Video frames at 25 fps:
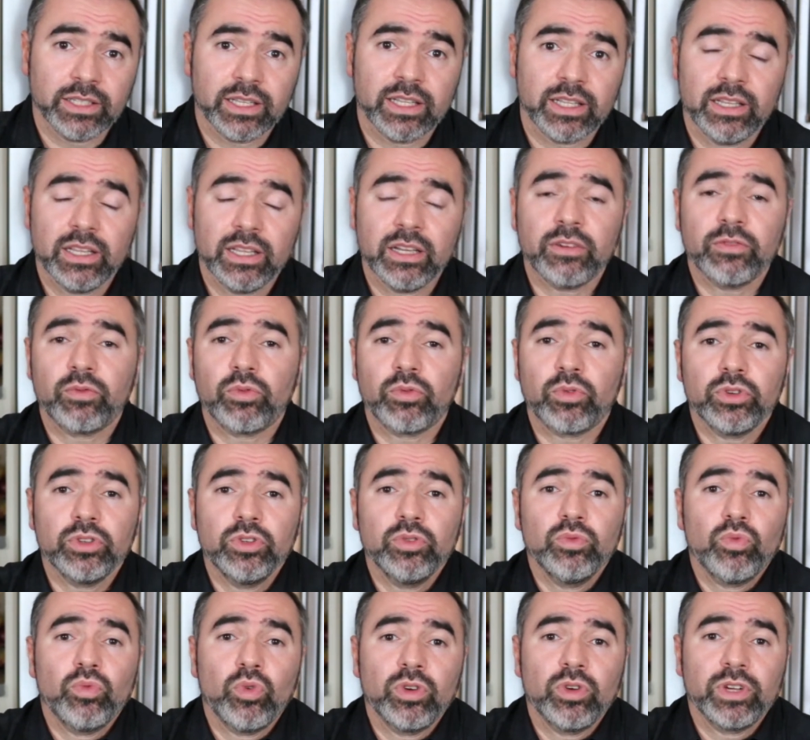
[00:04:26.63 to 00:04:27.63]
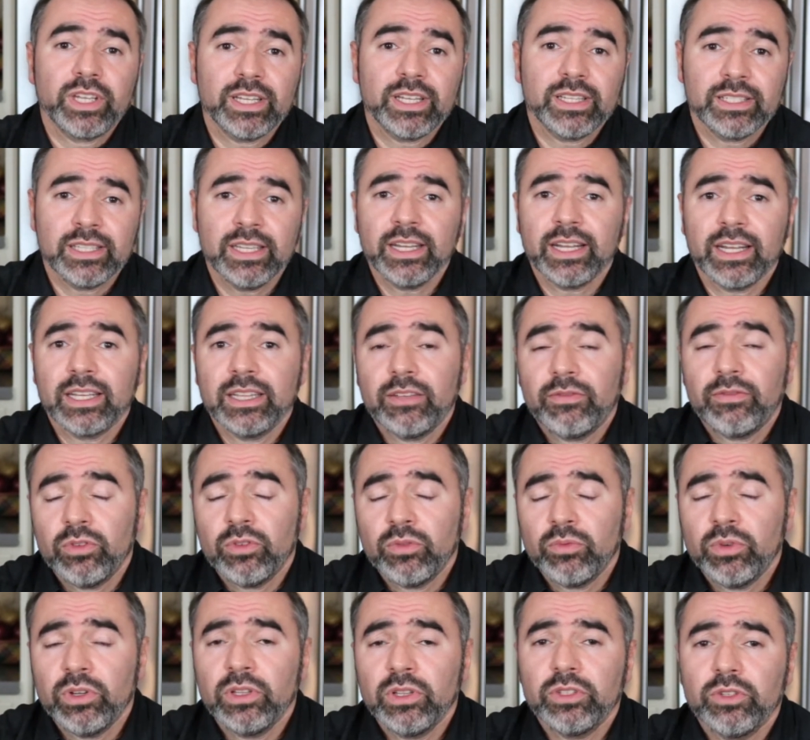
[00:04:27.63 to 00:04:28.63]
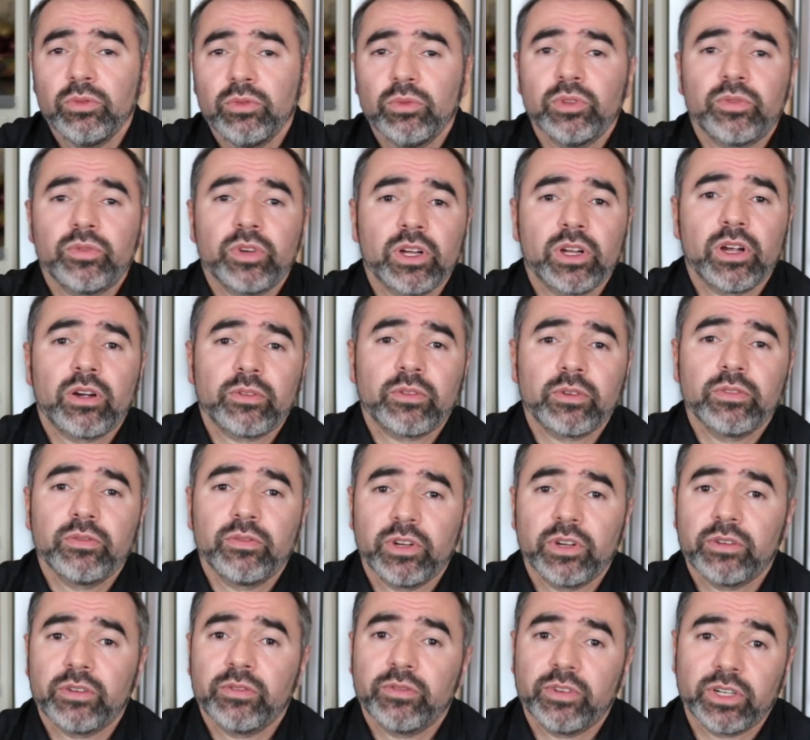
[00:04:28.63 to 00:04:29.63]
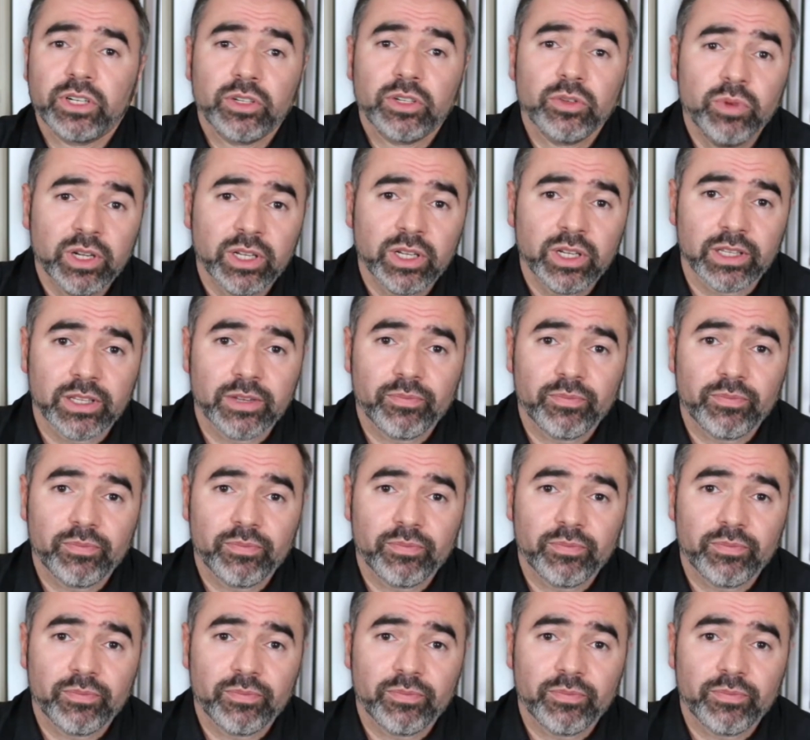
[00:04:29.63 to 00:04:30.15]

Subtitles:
And therefore, you won't get sick. And if you will recover very, very quickly.